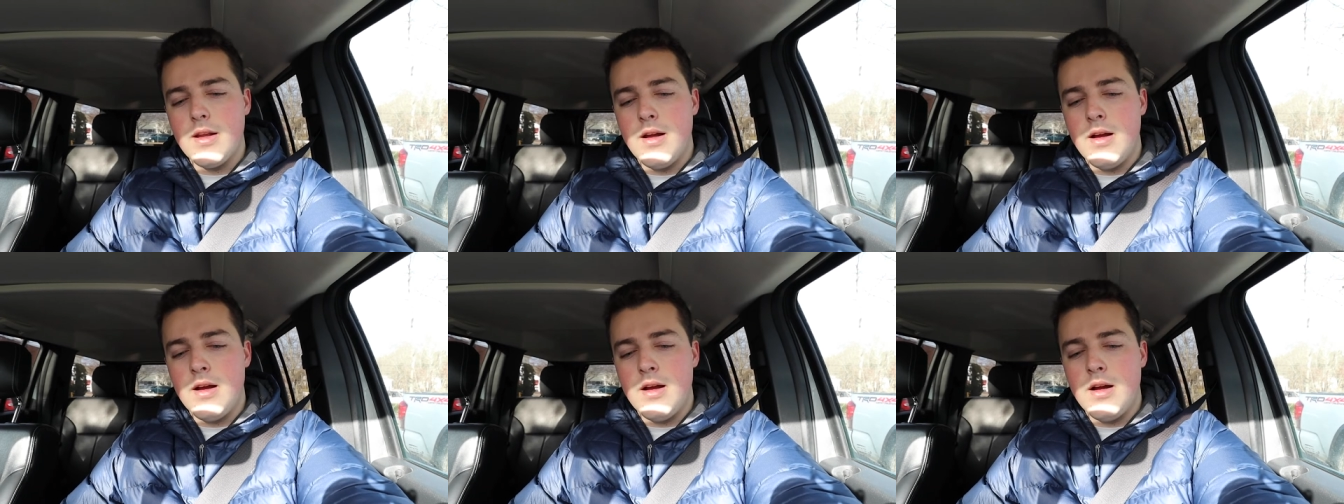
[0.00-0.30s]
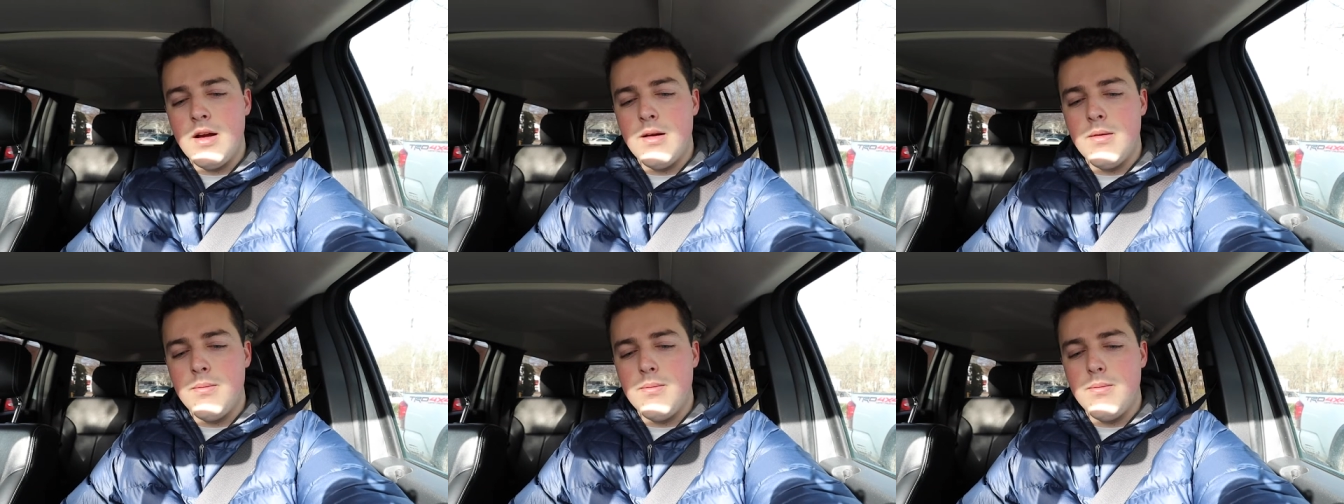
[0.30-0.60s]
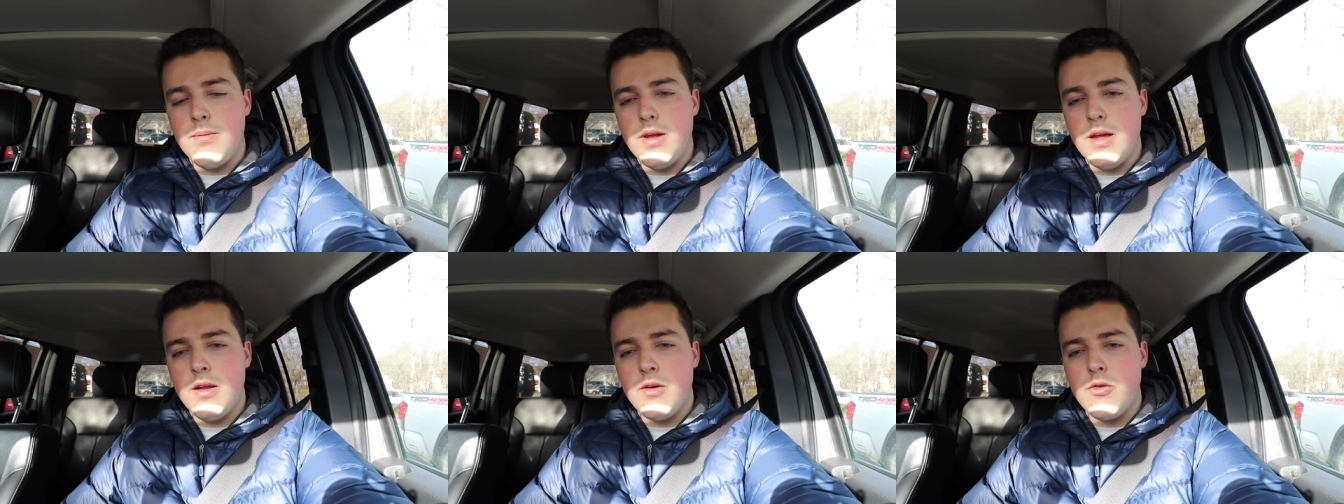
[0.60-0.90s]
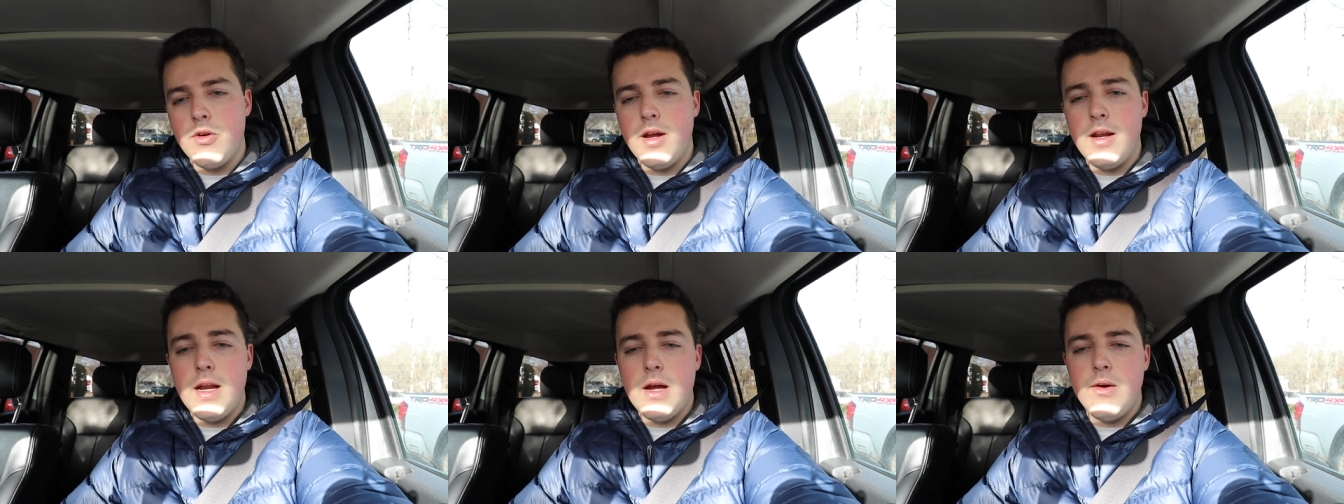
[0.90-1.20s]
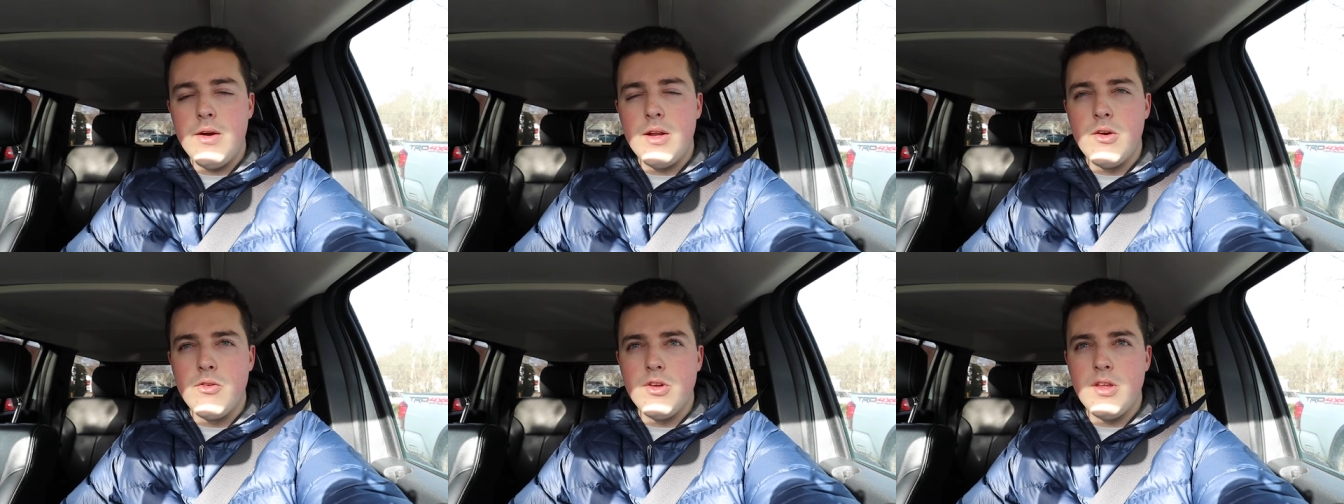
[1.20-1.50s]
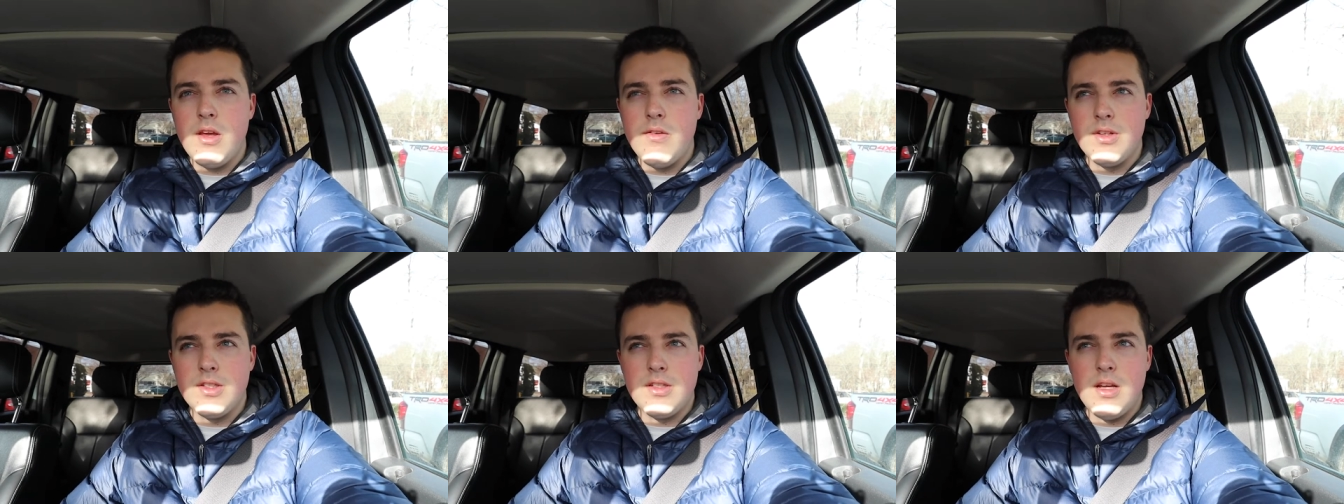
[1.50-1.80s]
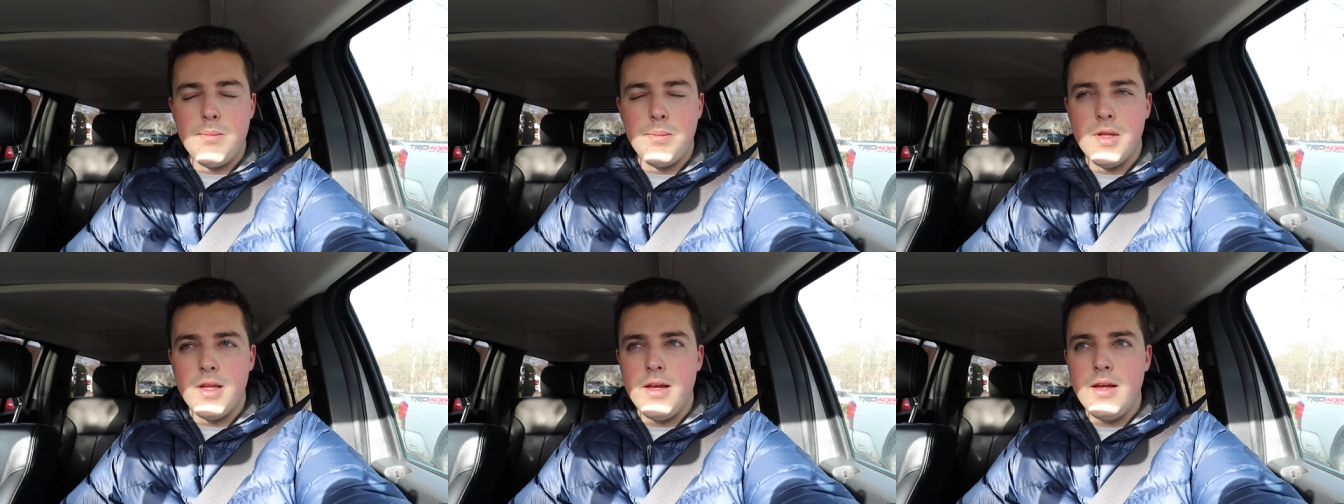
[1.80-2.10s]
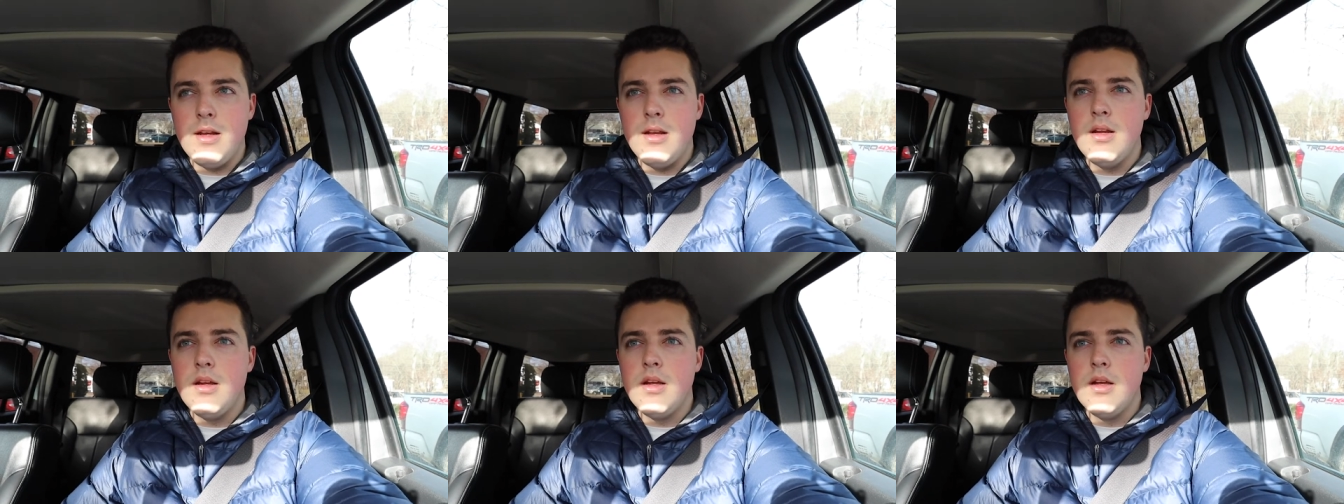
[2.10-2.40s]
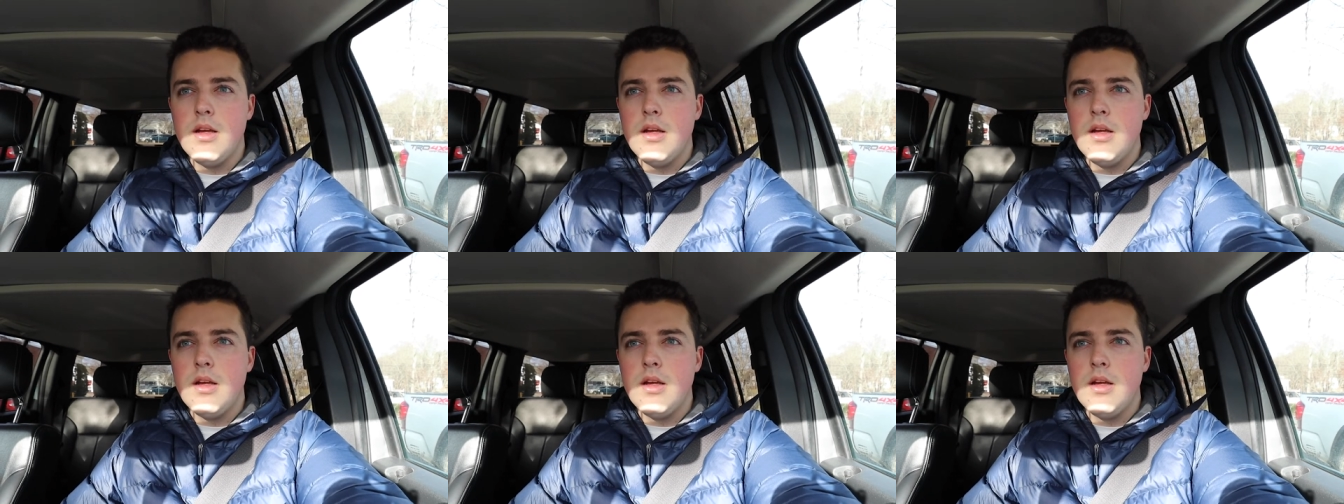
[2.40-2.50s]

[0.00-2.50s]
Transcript: And right now I don't really have a set plan,